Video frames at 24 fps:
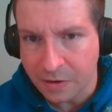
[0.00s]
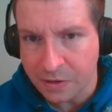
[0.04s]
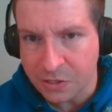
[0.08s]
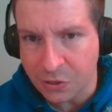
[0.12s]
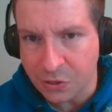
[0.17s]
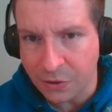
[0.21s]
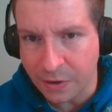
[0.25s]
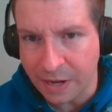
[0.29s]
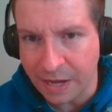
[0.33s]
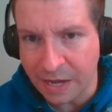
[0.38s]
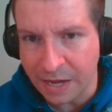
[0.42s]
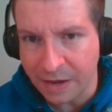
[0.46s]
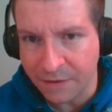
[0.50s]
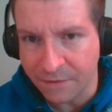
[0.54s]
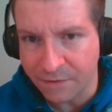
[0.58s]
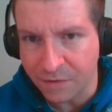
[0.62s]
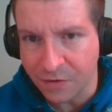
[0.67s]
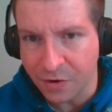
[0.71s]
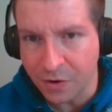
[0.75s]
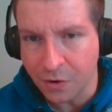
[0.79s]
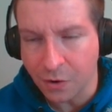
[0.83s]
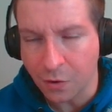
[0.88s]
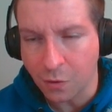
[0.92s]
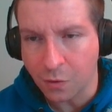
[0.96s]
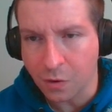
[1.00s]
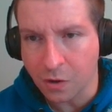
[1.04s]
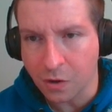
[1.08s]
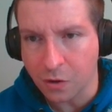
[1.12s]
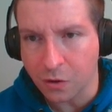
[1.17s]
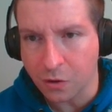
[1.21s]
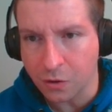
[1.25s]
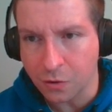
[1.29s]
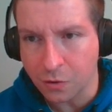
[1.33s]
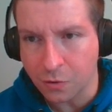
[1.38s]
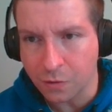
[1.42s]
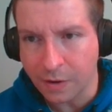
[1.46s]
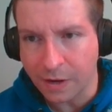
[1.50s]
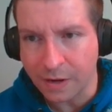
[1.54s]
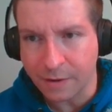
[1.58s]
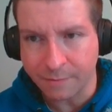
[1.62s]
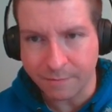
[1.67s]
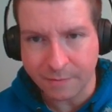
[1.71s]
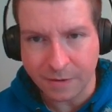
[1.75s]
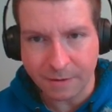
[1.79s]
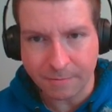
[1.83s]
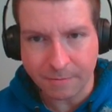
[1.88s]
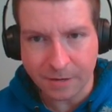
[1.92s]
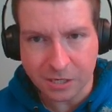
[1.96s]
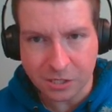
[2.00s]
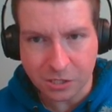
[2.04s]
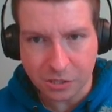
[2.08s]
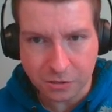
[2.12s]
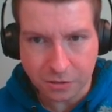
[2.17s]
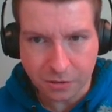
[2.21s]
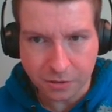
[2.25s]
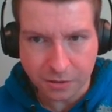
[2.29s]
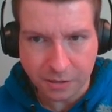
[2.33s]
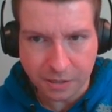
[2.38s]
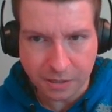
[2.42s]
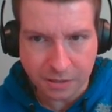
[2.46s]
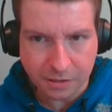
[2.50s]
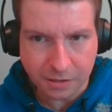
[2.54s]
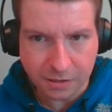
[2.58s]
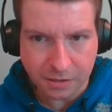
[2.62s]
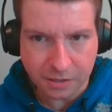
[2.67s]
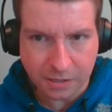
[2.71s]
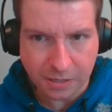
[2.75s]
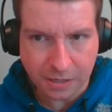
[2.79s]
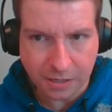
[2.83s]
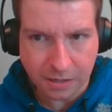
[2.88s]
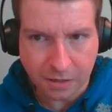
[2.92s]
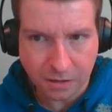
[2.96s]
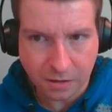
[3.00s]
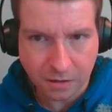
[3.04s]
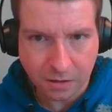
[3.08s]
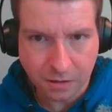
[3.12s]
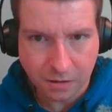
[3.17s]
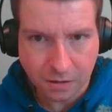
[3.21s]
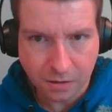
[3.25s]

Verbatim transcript: So I have no clue. Uh, maybe I should look into that.